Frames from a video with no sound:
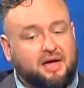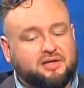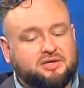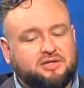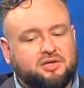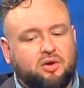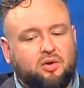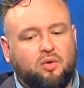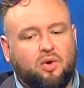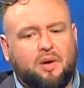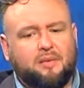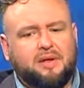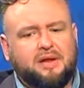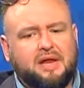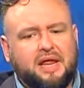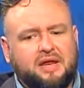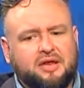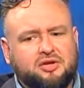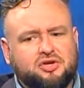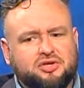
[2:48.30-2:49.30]
so I mean,
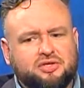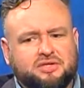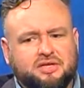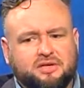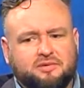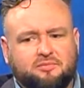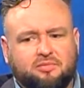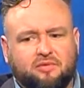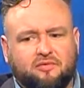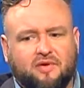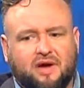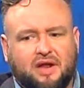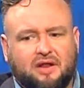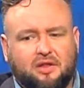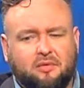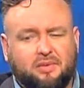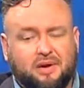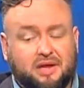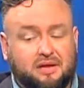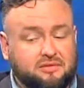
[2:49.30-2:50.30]
and just to provide a
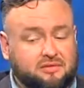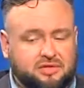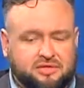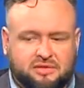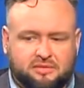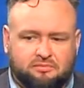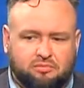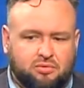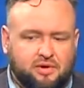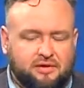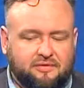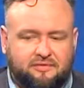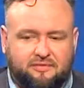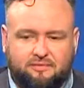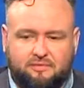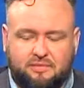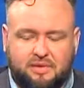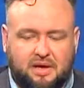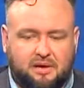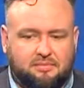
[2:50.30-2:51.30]
little bit of, just a brief
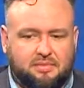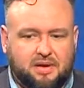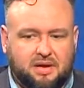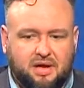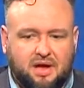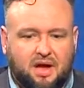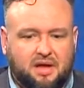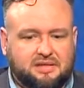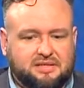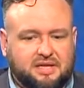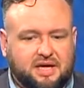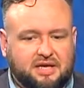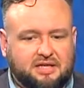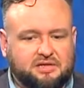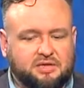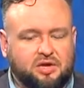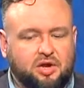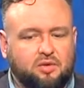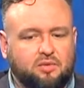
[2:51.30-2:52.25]
bit of context, you know,